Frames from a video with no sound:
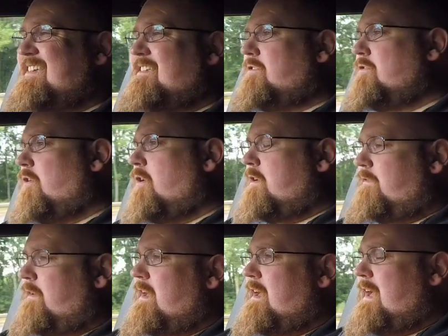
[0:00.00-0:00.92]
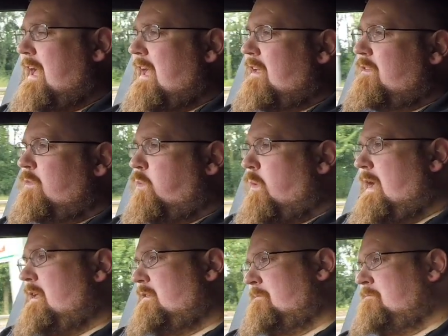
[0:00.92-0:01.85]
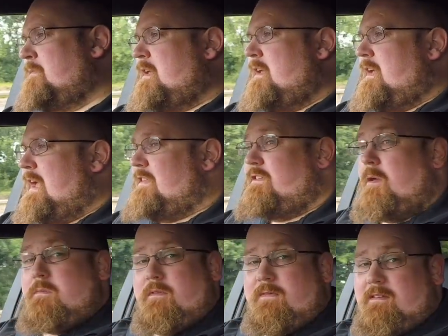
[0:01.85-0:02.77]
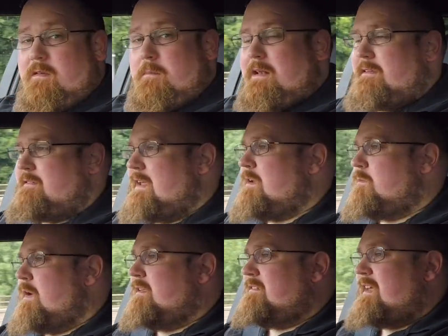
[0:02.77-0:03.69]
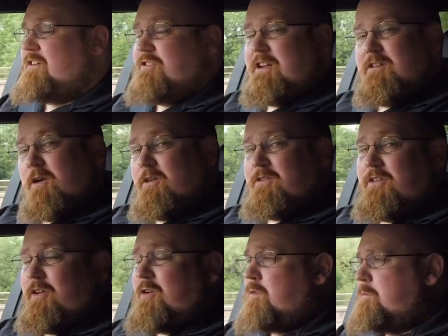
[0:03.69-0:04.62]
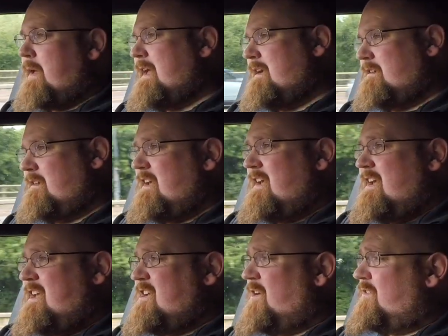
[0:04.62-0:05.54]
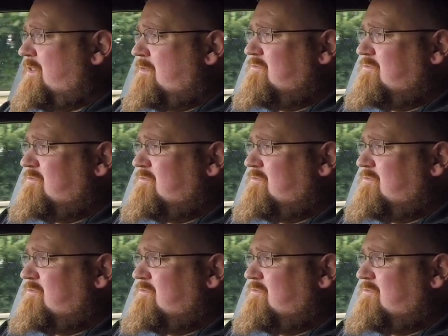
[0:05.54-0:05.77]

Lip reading: drive as well. In terms of visibility, well, it's actually not too bad. You got some